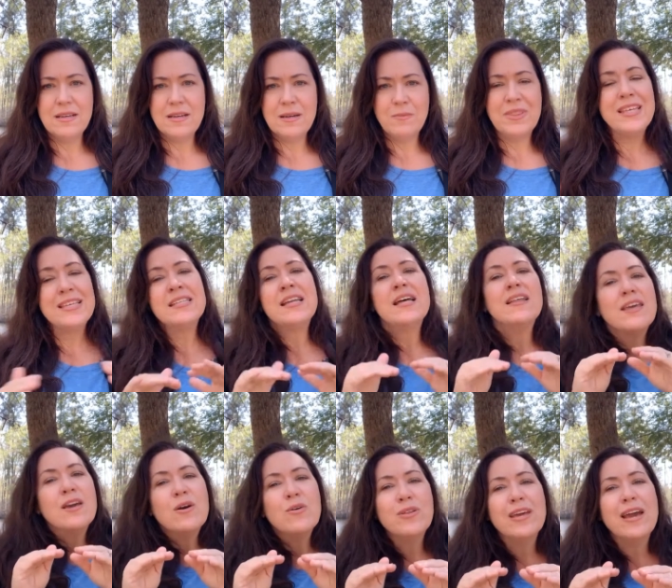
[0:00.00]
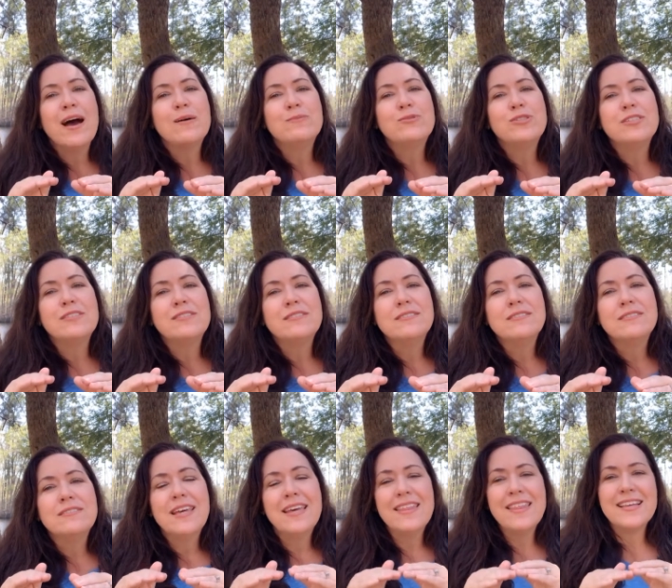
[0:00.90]
but that's not the only option.
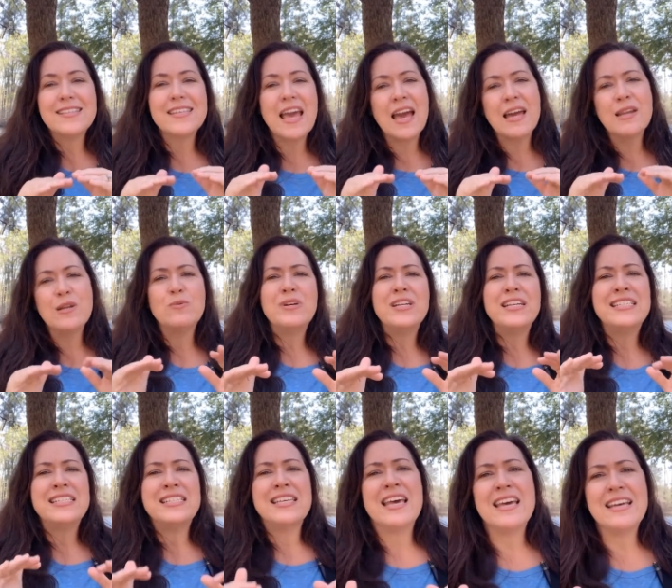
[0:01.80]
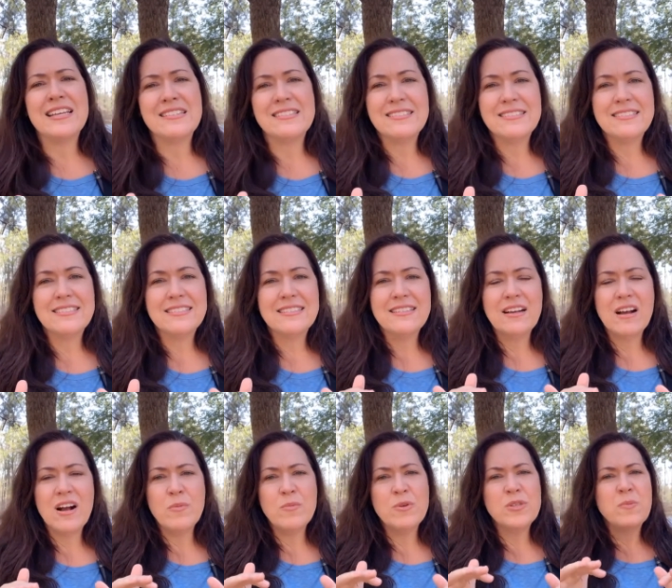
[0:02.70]
And that's kind of what he said.
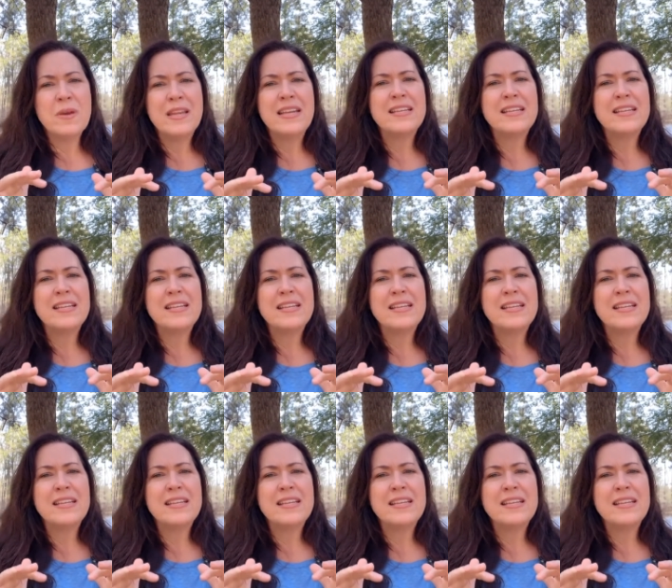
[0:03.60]
Almost made